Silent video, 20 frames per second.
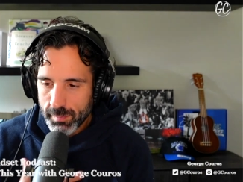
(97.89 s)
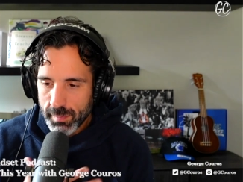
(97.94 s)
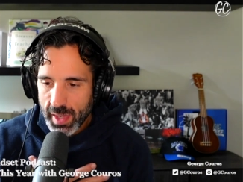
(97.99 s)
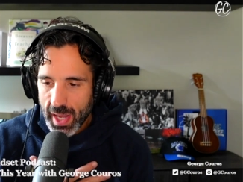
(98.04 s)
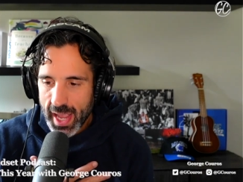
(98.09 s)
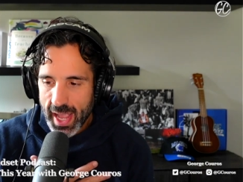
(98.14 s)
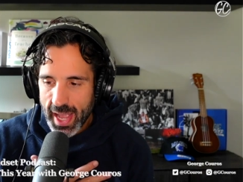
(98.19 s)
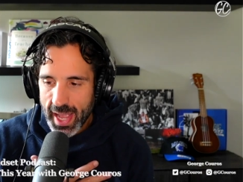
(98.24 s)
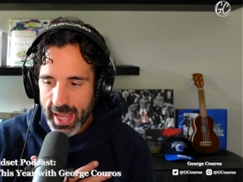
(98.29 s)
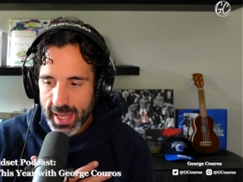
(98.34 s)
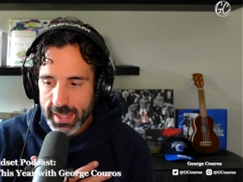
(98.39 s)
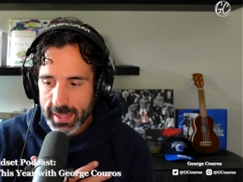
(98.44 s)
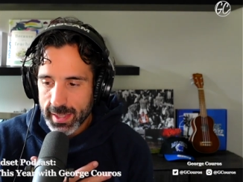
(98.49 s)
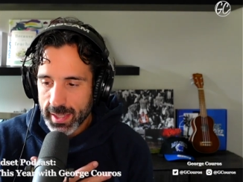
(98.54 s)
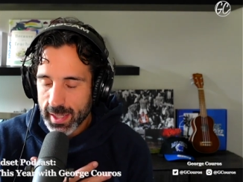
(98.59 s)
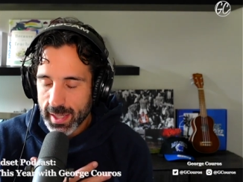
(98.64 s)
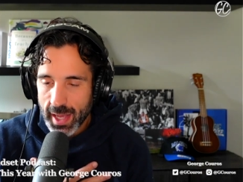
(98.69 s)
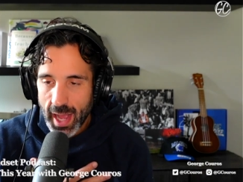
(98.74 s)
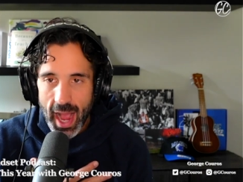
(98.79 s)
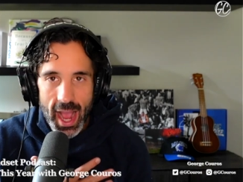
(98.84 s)
And
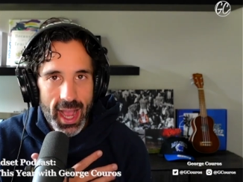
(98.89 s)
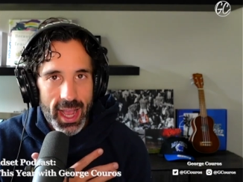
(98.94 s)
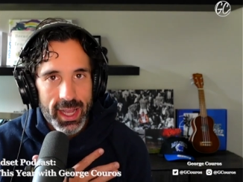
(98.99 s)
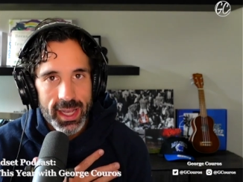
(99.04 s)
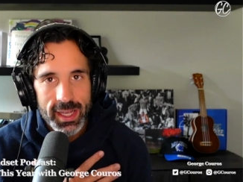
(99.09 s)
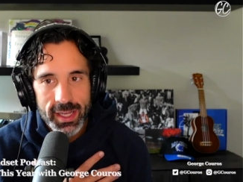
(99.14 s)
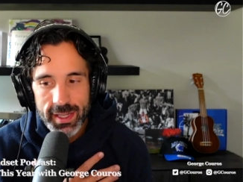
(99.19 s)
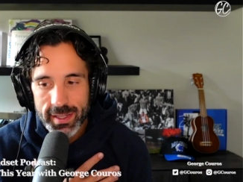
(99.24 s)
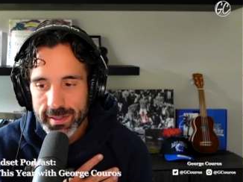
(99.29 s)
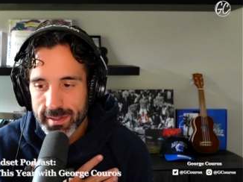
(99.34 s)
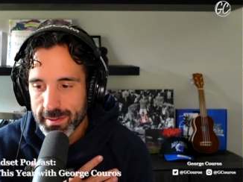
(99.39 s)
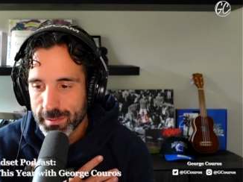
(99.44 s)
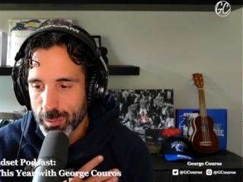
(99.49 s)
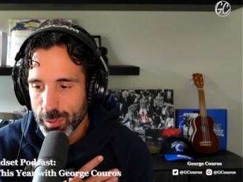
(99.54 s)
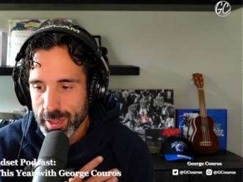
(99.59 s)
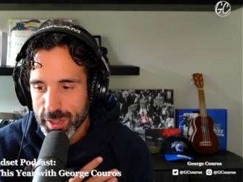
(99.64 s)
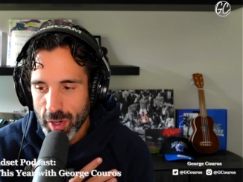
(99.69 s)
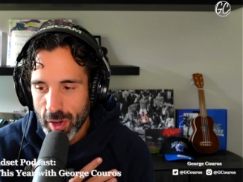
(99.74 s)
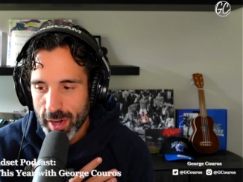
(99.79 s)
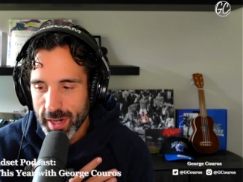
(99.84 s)
I
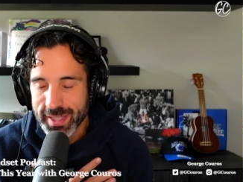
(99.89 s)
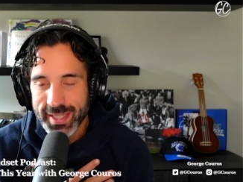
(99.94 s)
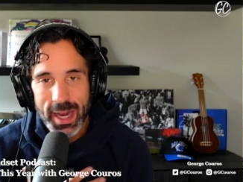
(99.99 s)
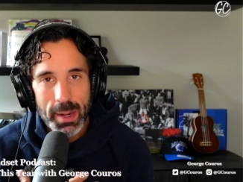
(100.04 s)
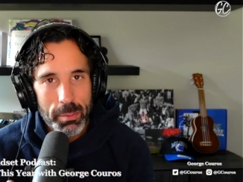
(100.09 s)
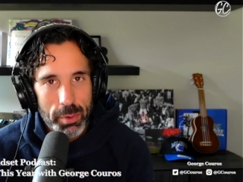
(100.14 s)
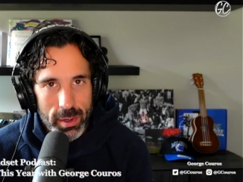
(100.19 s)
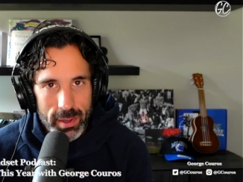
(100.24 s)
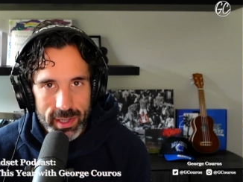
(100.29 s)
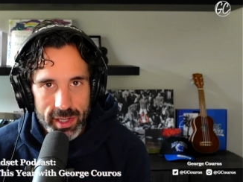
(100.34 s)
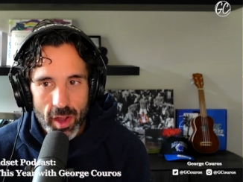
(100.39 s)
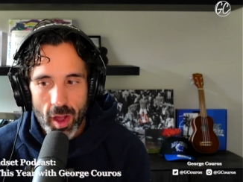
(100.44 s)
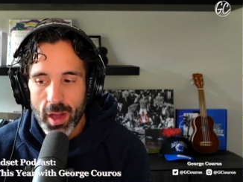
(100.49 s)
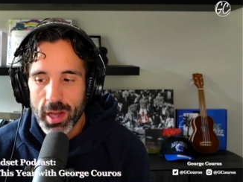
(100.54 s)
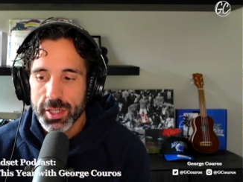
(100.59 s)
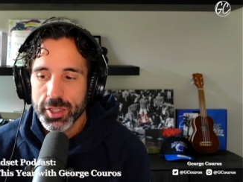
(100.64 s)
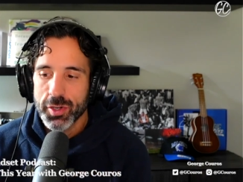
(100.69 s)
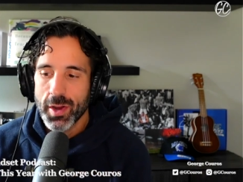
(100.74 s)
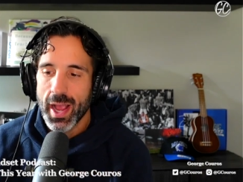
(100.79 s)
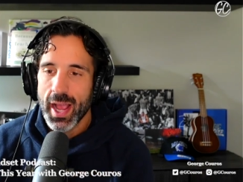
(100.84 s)
was on a temporary
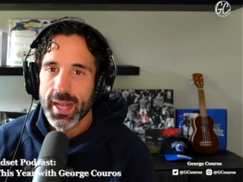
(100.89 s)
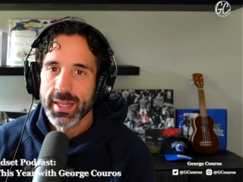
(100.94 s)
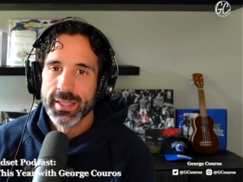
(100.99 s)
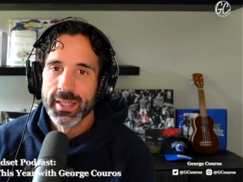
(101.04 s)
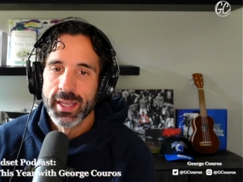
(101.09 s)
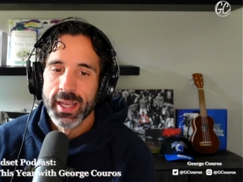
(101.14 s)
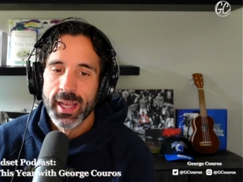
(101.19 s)
contract,